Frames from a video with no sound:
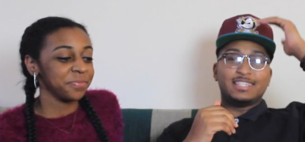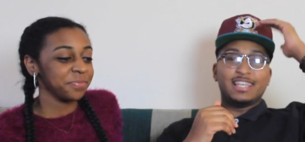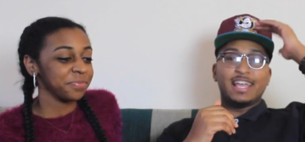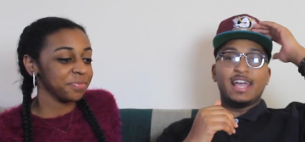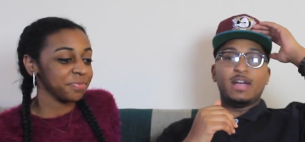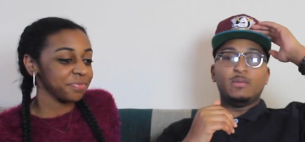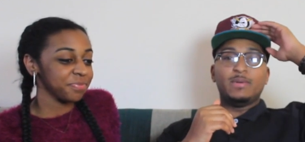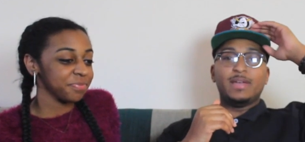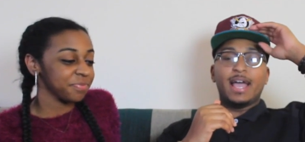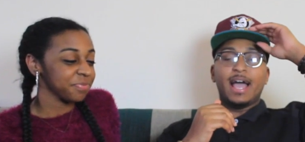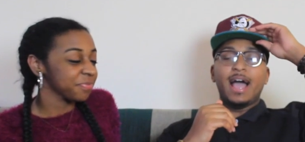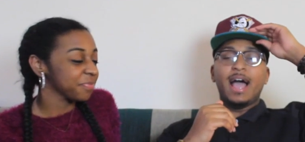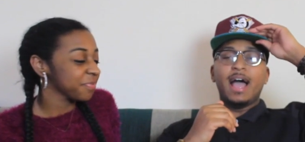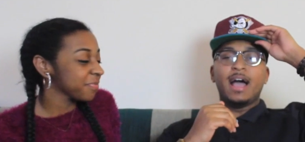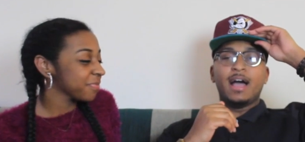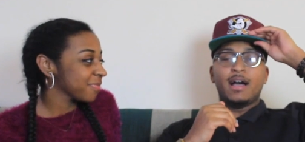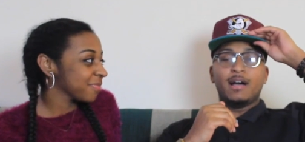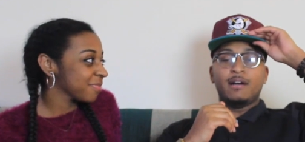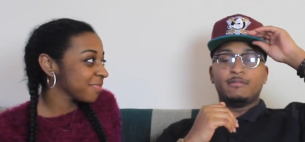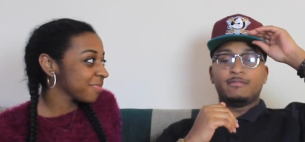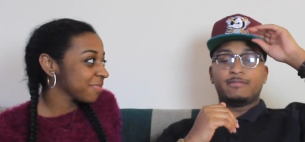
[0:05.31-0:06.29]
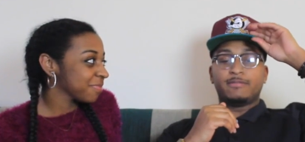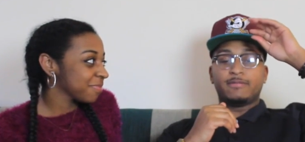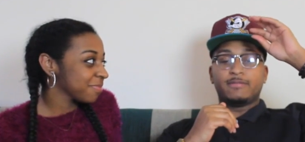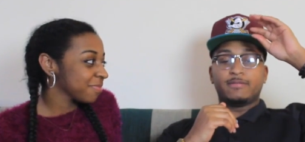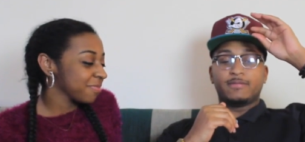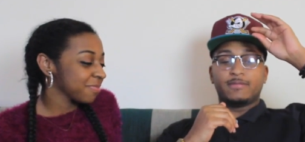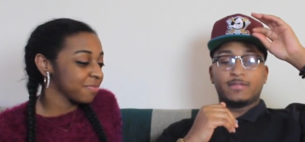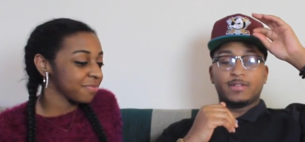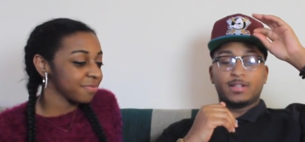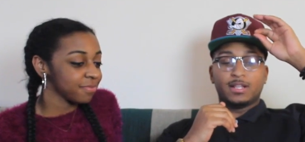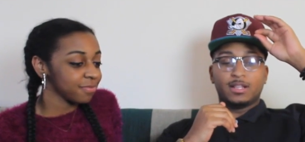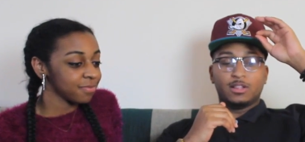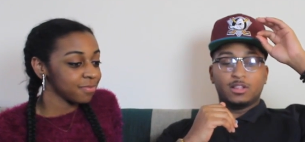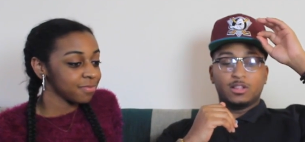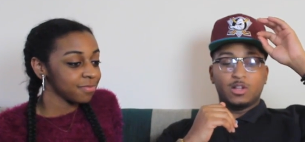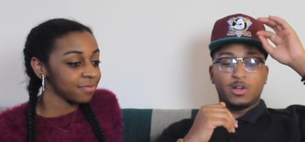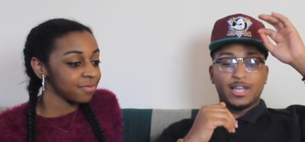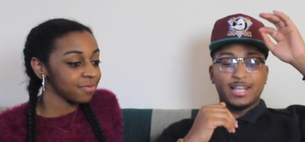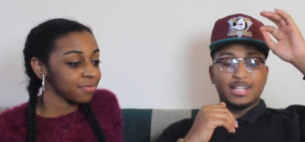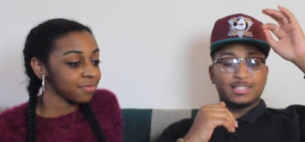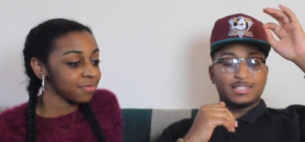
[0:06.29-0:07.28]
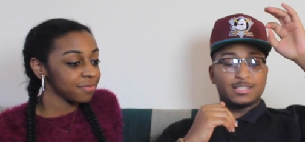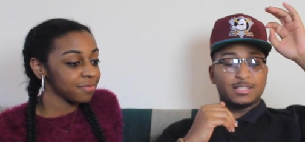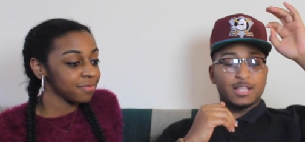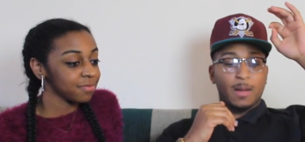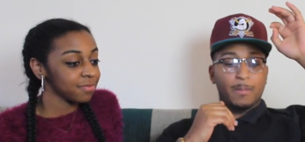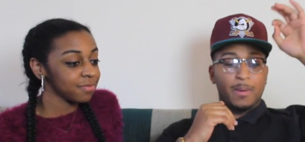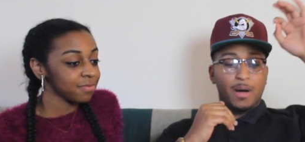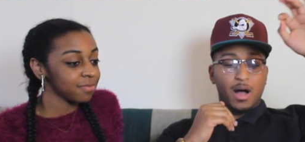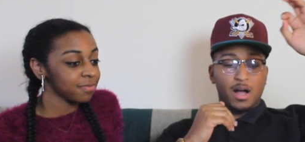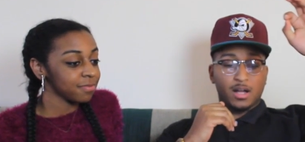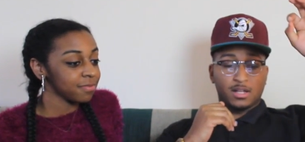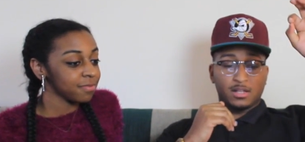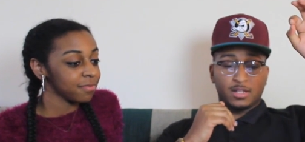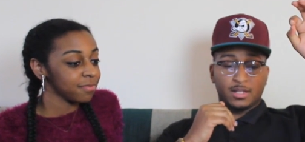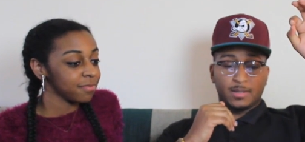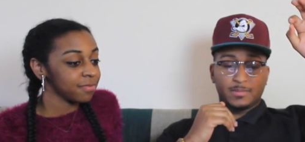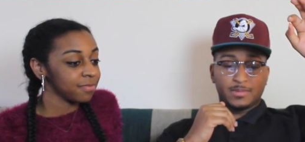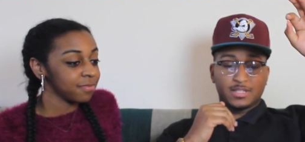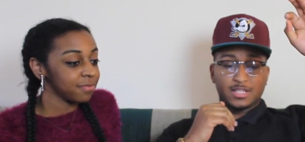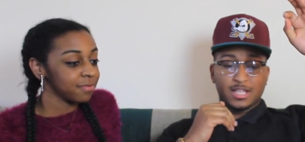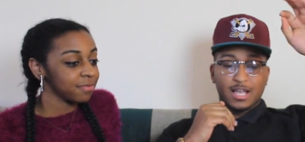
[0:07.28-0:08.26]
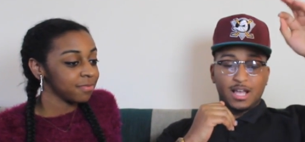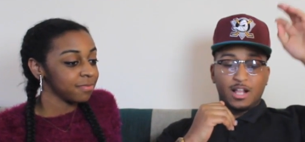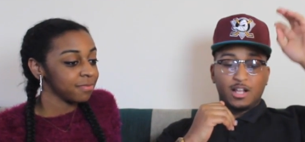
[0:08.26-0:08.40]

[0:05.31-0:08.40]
Speaker 1: And today we have, IzApacalypse.